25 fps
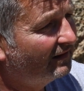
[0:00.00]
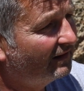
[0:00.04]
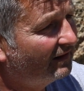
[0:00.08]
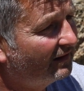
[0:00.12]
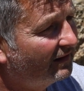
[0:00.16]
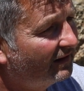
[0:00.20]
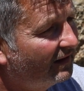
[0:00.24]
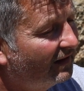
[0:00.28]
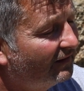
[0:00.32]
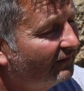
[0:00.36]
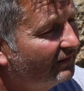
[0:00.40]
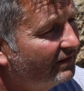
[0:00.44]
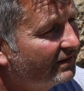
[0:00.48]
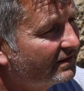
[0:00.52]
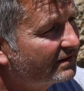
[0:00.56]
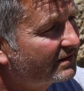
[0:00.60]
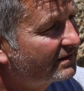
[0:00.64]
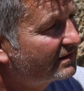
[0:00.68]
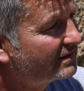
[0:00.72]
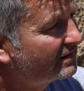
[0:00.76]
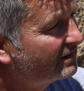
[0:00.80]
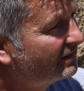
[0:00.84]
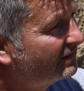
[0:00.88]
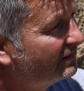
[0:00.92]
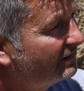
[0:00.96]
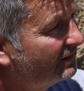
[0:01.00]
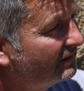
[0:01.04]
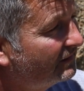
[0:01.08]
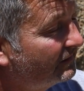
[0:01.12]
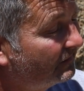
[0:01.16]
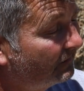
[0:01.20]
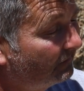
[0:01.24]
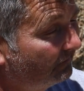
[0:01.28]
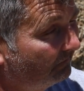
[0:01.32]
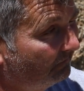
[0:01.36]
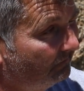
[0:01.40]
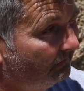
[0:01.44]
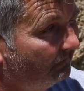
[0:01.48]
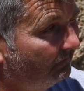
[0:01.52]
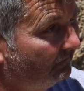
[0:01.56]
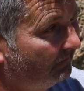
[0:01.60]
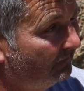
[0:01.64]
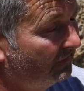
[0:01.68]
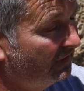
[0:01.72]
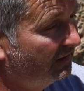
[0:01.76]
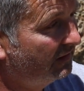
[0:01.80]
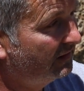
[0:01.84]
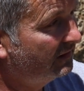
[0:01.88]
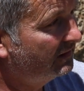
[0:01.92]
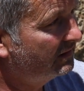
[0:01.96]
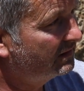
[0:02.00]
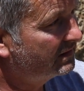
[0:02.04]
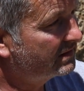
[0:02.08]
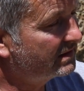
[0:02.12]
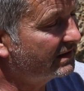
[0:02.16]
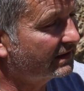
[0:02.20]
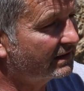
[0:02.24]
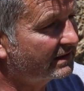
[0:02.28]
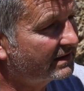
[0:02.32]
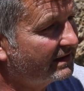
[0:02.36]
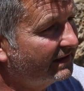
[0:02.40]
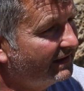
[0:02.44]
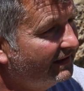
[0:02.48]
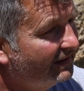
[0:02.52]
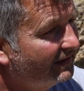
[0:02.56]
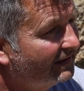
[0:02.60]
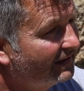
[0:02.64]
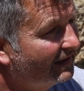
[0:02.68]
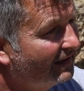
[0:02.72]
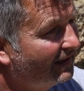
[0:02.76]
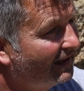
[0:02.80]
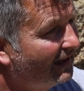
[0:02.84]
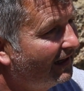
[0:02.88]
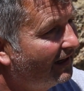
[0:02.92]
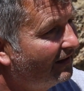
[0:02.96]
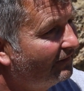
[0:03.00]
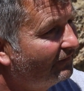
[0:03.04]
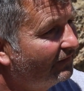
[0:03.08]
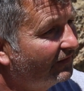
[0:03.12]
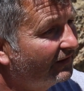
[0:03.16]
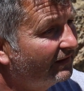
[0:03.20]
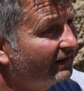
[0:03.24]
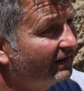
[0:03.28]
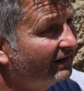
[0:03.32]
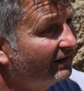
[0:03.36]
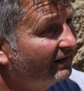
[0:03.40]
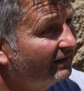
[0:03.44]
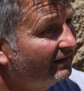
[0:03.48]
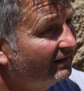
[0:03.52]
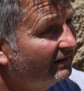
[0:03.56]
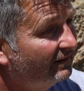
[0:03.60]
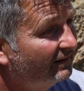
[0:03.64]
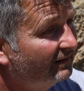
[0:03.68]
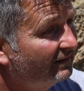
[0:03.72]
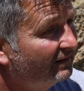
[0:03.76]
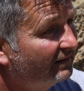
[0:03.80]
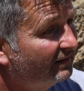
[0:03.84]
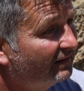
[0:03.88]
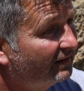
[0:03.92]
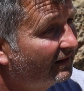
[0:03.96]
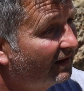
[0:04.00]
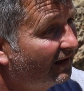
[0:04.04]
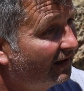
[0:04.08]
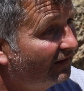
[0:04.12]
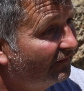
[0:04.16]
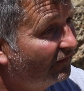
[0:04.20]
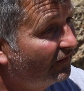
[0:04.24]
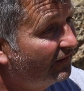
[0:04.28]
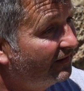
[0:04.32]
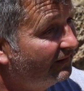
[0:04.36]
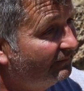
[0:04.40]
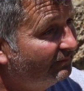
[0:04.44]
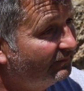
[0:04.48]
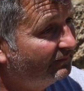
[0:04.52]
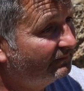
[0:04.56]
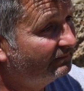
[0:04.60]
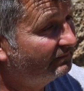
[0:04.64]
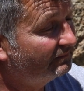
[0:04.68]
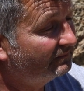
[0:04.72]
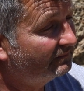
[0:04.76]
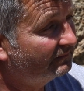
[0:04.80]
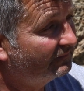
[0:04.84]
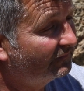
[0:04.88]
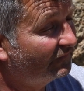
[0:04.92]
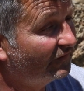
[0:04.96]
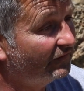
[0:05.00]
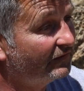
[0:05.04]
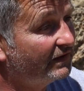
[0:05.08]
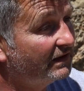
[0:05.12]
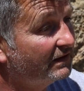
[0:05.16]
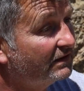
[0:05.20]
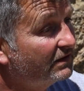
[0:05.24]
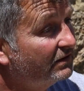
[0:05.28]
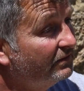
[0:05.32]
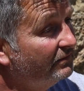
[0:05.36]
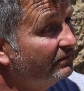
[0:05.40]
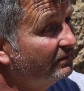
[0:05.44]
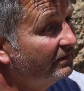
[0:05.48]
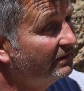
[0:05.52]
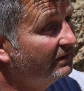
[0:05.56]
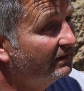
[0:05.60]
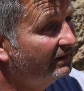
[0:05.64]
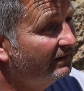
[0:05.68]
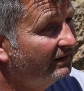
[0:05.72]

And that was 16 and a half, I think. Now I'm 52.